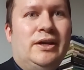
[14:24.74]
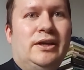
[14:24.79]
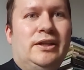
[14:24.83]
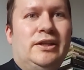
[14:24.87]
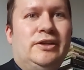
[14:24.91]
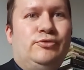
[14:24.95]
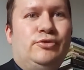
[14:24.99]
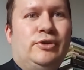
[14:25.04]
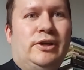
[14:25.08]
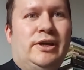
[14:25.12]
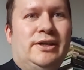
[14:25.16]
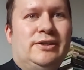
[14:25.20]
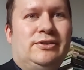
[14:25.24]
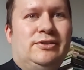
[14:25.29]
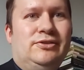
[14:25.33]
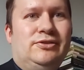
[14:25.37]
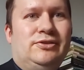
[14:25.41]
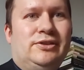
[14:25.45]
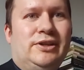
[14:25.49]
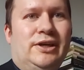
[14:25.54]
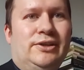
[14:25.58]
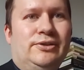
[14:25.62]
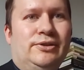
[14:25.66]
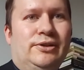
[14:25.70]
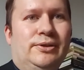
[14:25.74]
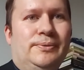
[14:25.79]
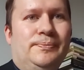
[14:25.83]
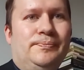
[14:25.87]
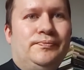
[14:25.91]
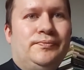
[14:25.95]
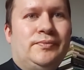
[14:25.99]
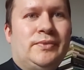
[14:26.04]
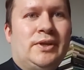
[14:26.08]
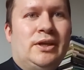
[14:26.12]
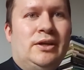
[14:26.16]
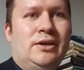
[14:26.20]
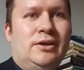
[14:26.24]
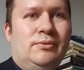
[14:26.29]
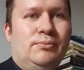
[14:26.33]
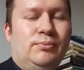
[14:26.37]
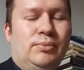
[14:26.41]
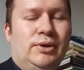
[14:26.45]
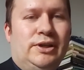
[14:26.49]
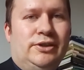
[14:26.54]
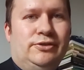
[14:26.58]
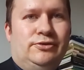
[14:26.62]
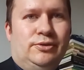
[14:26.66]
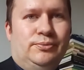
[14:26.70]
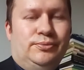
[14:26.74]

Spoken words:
And if you like this channel, please